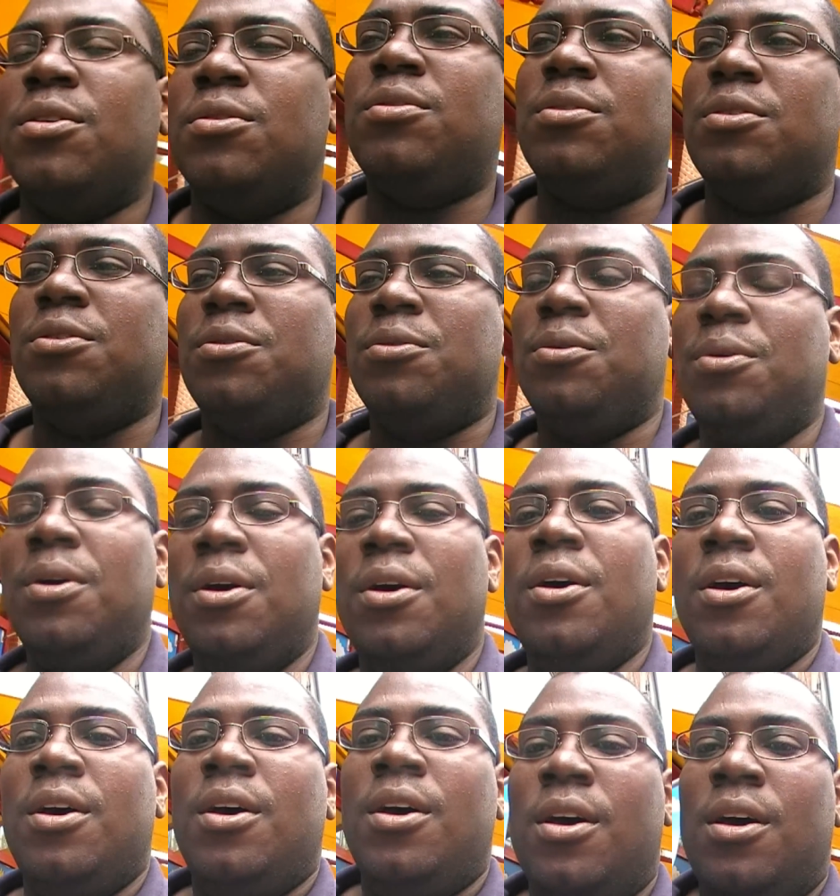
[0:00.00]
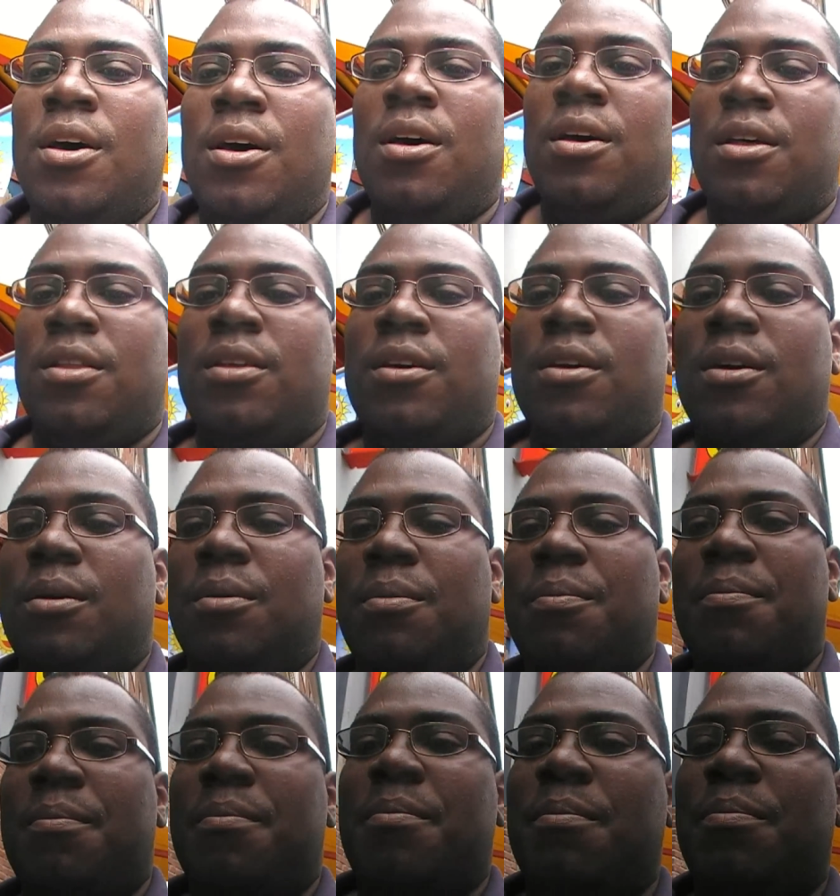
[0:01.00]
go to the
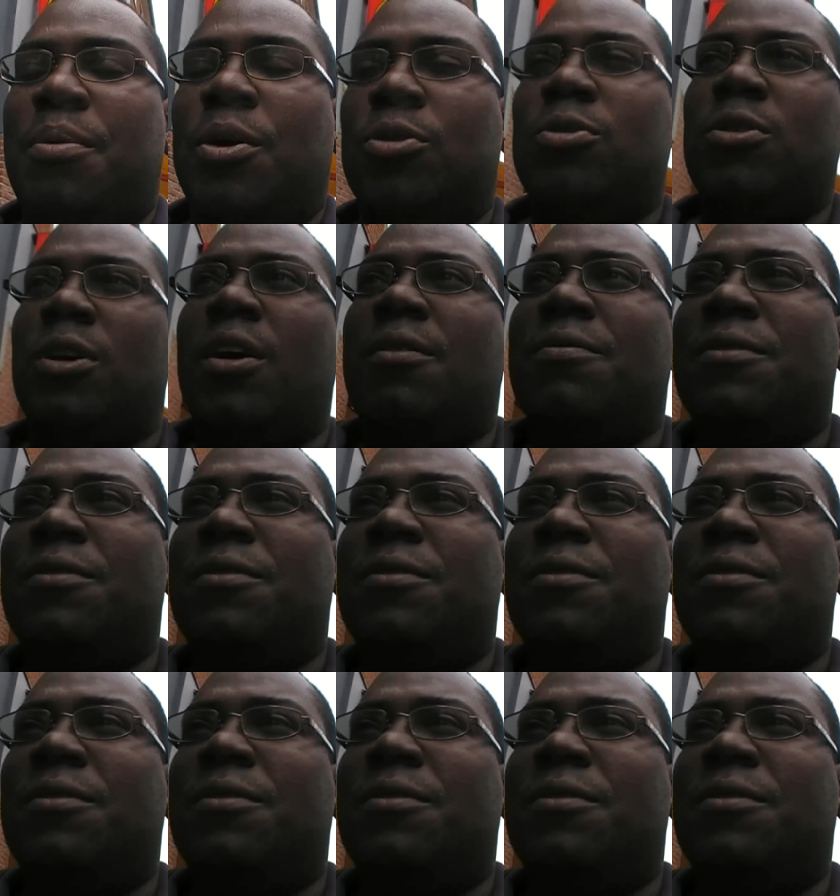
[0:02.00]
post